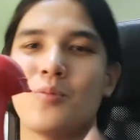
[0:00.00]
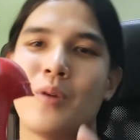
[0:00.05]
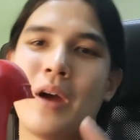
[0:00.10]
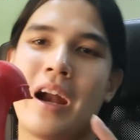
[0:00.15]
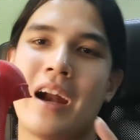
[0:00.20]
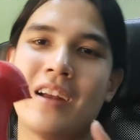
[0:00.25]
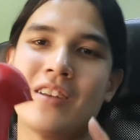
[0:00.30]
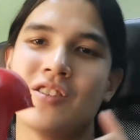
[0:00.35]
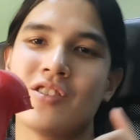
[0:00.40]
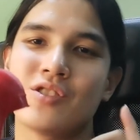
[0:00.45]
where
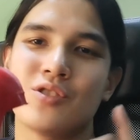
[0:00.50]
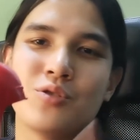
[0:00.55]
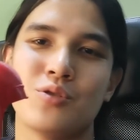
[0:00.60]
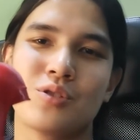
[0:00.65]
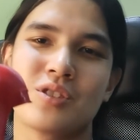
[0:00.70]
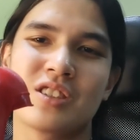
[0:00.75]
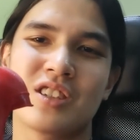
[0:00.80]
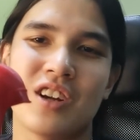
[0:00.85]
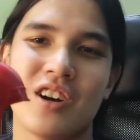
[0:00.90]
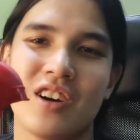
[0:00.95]
I just use
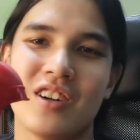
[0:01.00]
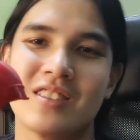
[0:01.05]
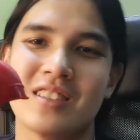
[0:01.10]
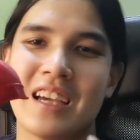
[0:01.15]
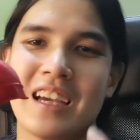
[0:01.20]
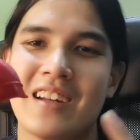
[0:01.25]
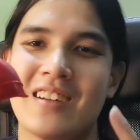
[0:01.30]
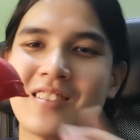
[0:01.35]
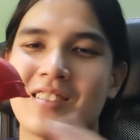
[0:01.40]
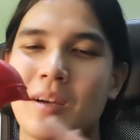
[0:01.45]
skirts
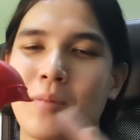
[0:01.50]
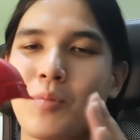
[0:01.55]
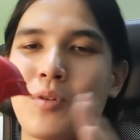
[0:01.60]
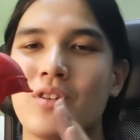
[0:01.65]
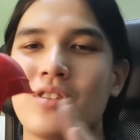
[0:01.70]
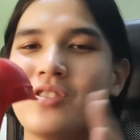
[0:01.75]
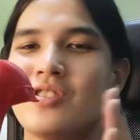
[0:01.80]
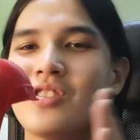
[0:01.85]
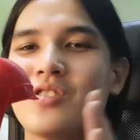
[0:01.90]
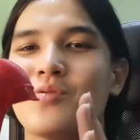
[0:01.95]
and the support
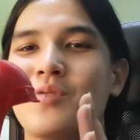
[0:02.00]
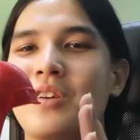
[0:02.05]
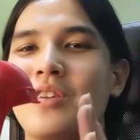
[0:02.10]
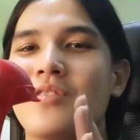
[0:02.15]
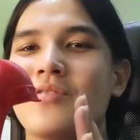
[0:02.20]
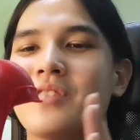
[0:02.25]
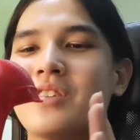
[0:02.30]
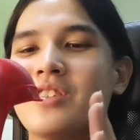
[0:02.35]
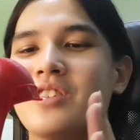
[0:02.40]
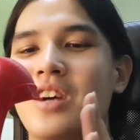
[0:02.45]
is just very
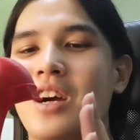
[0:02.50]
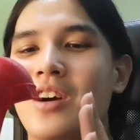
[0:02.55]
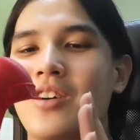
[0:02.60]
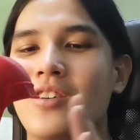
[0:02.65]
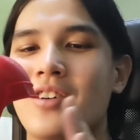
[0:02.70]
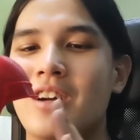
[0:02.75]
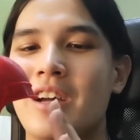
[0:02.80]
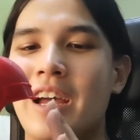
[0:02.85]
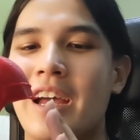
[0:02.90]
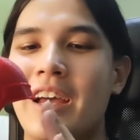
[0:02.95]
fragile,
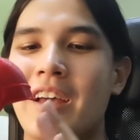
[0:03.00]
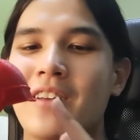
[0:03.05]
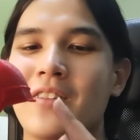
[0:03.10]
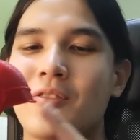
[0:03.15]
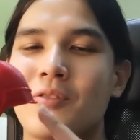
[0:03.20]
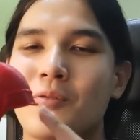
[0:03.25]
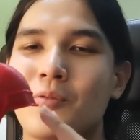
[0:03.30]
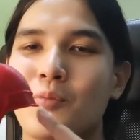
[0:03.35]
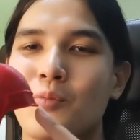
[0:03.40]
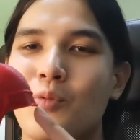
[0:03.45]

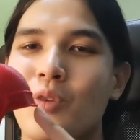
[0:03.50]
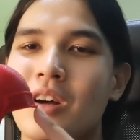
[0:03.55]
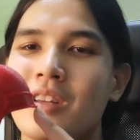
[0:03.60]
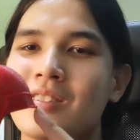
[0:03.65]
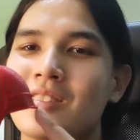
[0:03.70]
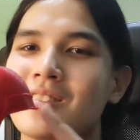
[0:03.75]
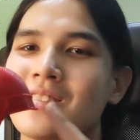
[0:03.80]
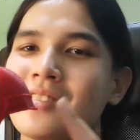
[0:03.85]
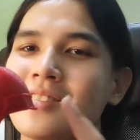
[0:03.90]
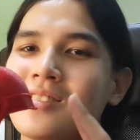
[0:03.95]
and
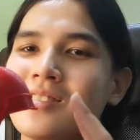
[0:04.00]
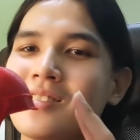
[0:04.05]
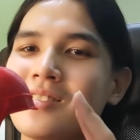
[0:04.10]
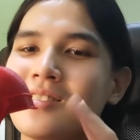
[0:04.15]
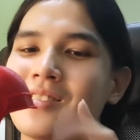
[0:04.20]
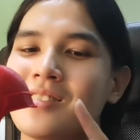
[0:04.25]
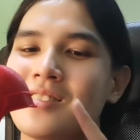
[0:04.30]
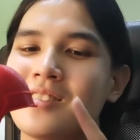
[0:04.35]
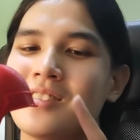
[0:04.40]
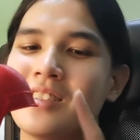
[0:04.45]
once
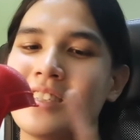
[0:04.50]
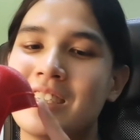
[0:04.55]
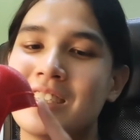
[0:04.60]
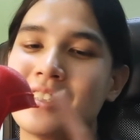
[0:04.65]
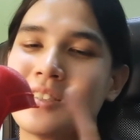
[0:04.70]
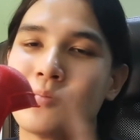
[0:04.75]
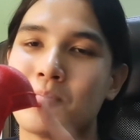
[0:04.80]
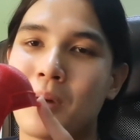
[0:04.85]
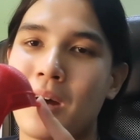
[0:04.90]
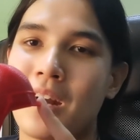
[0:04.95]

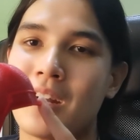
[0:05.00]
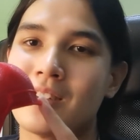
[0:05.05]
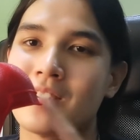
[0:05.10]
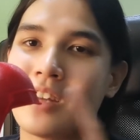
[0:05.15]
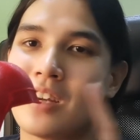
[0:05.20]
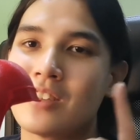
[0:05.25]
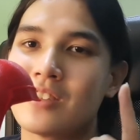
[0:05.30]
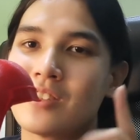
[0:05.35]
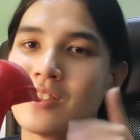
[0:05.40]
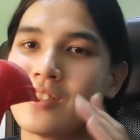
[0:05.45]
this part
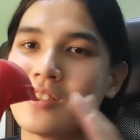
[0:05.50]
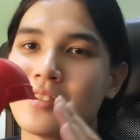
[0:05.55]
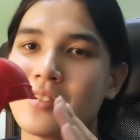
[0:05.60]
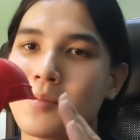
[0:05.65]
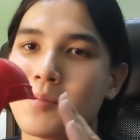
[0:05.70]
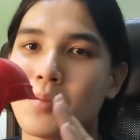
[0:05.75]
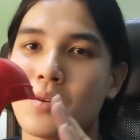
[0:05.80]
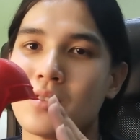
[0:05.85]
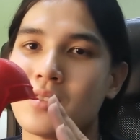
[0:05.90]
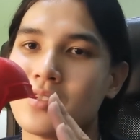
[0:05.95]
touches the
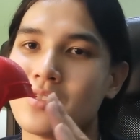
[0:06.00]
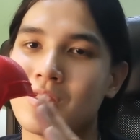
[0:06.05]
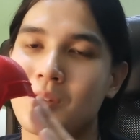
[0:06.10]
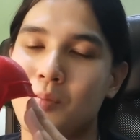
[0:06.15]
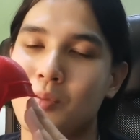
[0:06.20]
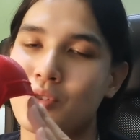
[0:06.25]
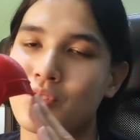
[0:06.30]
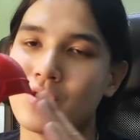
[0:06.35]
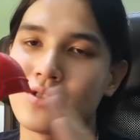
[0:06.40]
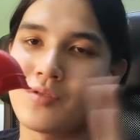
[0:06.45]
support
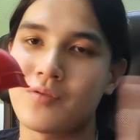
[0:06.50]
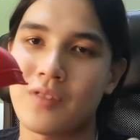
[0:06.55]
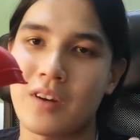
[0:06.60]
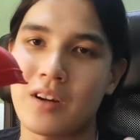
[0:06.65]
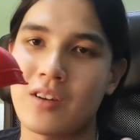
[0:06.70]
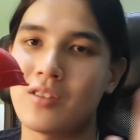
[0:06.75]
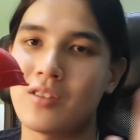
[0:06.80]
just fell